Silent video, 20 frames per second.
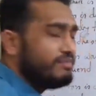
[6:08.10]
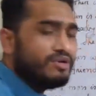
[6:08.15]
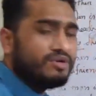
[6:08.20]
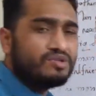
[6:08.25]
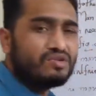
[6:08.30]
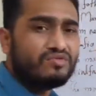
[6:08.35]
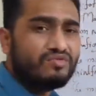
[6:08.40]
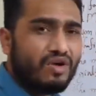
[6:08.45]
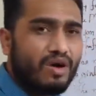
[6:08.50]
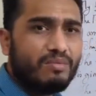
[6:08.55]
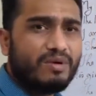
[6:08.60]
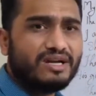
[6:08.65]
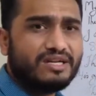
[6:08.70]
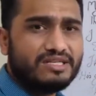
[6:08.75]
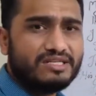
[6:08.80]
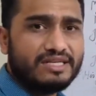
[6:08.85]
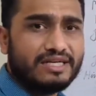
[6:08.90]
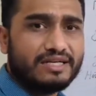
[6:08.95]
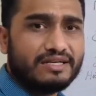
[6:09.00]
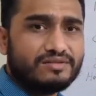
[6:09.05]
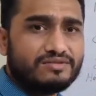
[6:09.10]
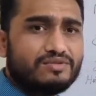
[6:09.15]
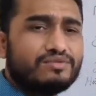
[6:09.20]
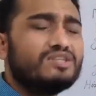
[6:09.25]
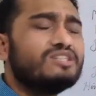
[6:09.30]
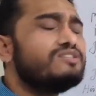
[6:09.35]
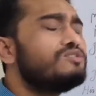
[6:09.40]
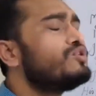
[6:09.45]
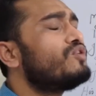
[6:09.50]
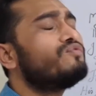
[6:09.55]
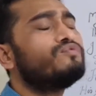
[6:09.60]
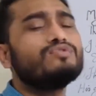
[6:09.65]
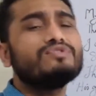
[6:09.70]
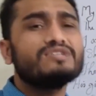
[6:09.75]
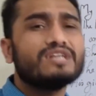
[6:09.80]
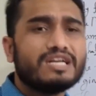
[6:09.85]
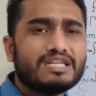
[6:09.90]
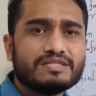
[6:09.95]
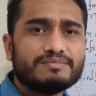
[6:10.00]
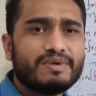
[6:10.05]
because of overeating. So this is of
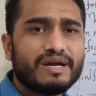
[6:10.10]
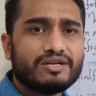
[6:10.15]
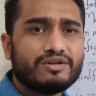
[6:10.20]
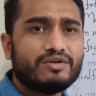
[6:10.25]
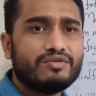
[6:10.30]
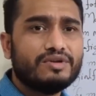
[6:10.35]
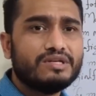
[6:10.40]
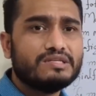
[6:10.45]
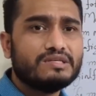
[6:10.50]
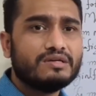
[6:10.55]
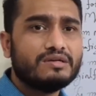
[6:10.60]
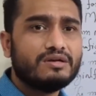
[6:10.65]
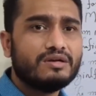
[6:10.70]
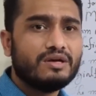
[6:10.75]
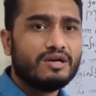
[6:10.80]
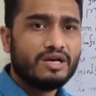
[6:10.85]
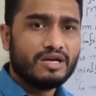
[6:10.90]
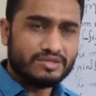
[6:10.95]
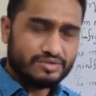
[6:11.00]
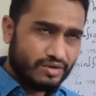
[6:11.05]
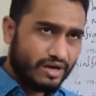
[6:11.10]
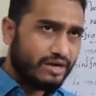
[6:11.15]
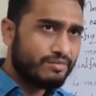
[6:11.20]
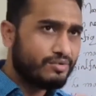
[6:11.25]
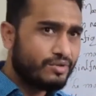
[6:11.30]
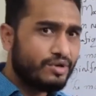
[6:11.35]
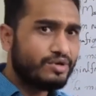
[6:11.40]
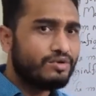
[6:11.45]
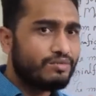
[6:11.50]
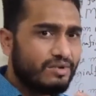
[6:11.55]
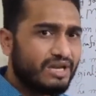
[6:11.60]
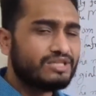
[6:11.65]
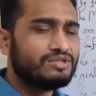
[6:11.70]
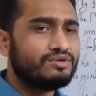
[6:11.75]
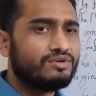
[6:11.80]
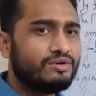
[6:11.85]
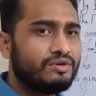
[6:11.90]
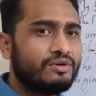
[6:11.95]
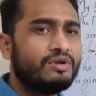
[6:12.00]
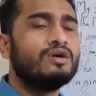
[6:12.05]
course unexpected reason. So I'm going to
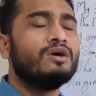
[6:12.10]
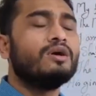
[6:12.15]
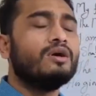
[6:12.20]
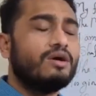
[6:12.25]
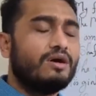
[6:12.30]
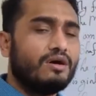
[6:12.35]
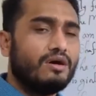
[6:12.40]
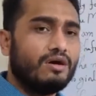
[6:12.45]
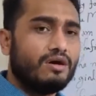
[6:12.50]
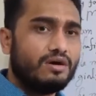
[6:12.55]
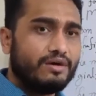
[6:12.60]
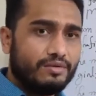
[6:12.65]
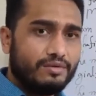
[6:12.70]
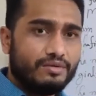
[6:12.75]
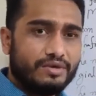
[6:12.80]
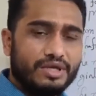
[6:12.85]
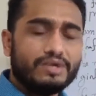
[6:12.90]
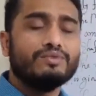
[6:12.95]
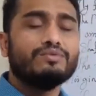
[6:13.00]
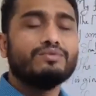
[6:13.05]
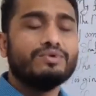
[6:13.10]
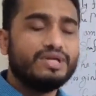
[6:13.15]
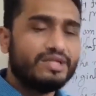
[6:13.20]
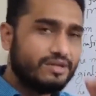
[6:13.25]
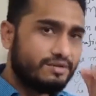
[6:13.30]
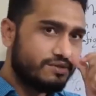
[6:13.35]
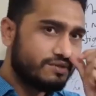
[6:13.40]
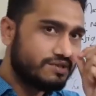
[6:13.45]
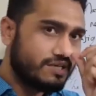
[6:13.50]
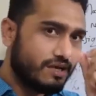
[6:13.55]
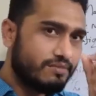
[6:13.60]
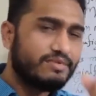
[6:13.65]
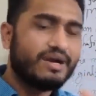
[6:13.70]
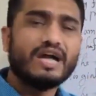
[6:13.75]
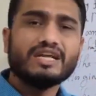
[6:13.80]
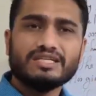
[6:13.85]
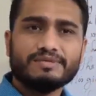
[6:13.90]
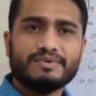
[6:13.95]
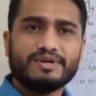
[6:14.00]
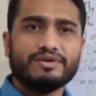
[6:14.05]
mention you with you some
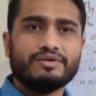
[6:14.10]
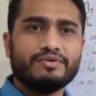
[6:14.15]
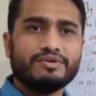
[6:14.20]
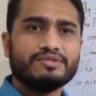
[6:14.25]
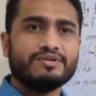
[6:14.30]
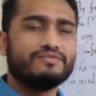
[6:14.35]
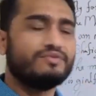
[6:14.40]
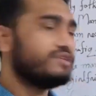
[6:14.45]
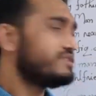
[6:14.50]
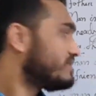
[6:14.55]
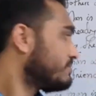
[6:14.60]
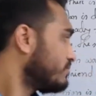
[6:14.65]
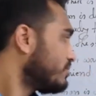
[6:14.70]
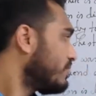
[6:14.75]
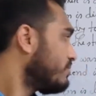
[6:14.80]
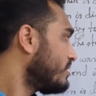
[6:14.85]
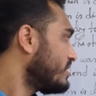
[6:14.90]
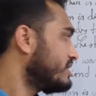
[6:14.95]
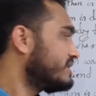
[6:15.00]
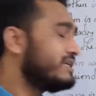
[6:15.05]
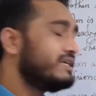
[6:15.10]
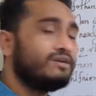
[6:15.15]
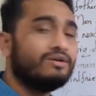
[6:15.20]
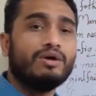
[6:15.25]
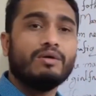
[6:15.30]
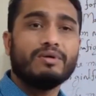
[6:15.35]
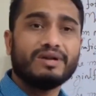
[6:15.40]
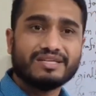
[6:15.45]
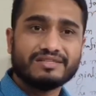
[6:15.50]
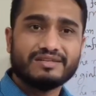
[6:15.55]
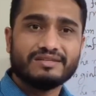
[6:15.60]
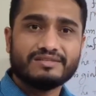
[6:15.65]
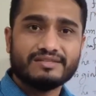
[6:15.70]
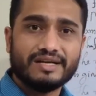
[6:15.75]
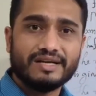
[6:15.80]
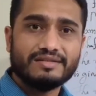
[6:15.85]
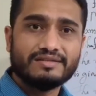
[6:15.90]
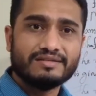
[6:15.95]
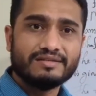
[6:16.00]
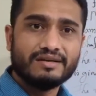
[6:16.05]
unexpected reason. For example, overeating, over
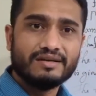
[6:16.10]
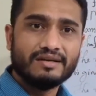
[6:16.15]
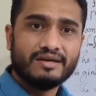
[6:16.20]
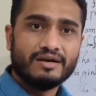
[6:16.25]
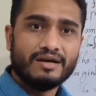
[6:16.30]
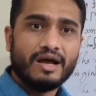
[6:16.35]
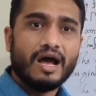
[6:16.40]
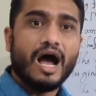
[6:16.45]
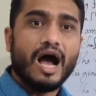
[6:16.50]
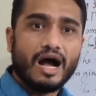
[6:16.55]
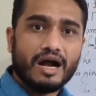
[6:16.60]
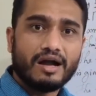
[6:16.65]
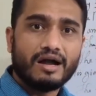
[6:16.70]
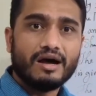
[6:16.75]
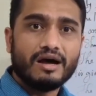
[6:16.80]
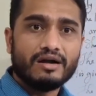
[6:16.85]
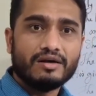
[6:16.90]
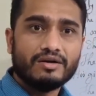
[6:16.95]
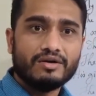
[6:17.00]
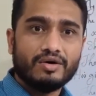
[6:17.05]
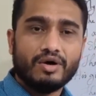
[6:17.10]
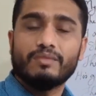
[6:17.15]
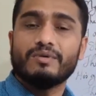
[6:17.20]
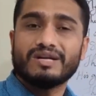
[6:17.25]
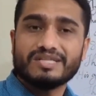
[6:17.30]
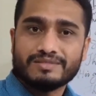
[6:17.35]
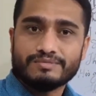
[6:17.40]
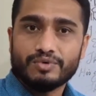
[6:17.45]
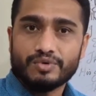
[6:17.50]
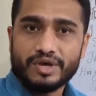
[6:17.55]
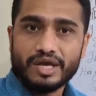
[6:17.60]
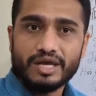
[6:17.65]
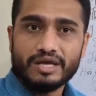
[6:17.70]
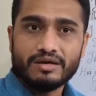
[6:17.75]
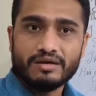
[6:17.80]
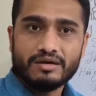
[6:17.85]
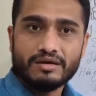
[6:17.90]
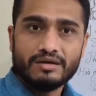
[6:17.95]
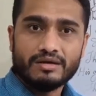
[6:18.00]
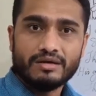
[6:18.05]
exercise, hunger, over
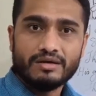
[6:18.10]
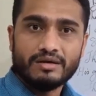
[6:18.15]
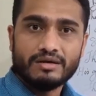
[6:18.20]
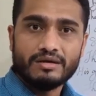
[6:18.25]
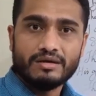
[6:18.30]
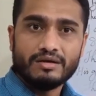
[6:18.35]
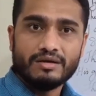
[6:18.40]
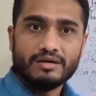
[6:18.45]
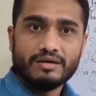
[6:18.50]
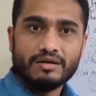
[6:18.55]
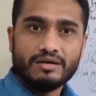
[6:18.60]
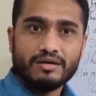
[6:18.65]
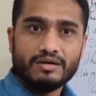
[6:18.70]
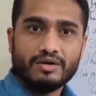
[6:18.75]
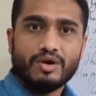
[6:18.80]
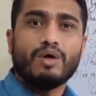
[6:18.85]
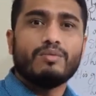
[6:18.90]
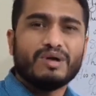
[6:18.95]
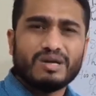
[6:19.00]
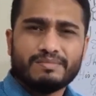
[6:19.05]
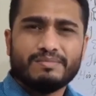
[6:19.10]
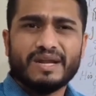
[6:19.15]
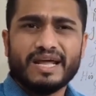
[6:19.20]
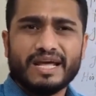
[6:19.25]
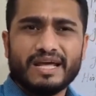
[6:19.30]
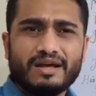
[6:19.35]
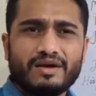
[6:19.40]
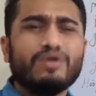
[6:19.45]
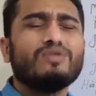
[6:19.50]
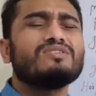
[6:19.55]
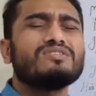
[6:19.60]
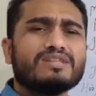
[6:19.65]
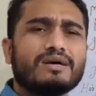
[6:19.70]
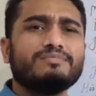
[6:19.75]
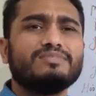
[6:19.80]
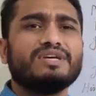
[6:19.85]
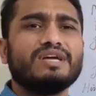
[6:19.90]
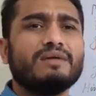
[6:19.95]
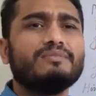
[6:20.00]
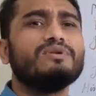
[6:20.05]
smoking, overplay, or
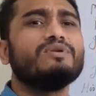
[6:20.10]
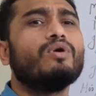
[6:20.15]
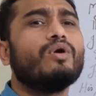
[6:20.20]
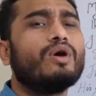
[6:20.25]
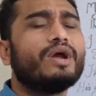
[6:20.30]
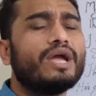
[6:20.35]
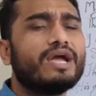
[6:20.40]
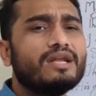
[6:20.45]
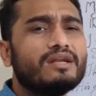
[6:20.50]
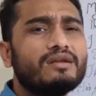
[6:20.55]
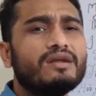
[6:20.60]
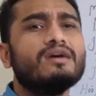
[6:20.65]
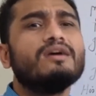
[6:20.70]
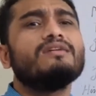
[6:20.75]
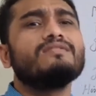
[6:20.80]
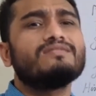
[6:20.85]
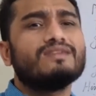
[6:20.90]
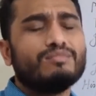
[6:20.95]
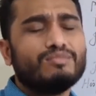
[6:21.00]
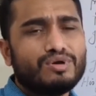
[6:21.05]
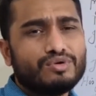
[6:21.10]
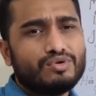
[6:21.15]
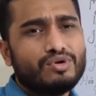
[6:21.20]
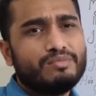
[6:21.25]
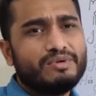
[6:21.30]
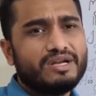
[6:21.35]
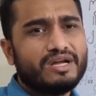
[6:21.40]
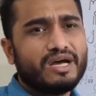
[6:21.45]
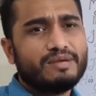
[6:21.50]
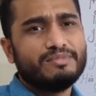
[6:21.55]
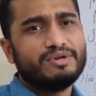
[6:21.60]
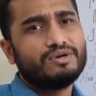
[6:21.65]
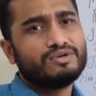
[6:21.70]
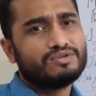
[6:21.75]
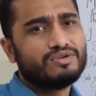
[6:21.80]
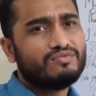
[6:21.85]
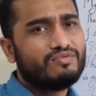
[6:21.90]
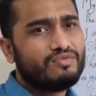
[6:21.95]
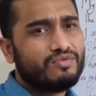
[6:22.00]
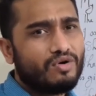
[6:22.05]
something. I mean, when someone will be die
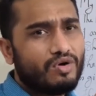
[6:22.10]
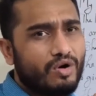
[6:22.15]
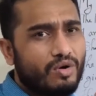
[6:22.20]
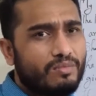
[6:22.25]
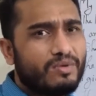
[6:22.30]
because of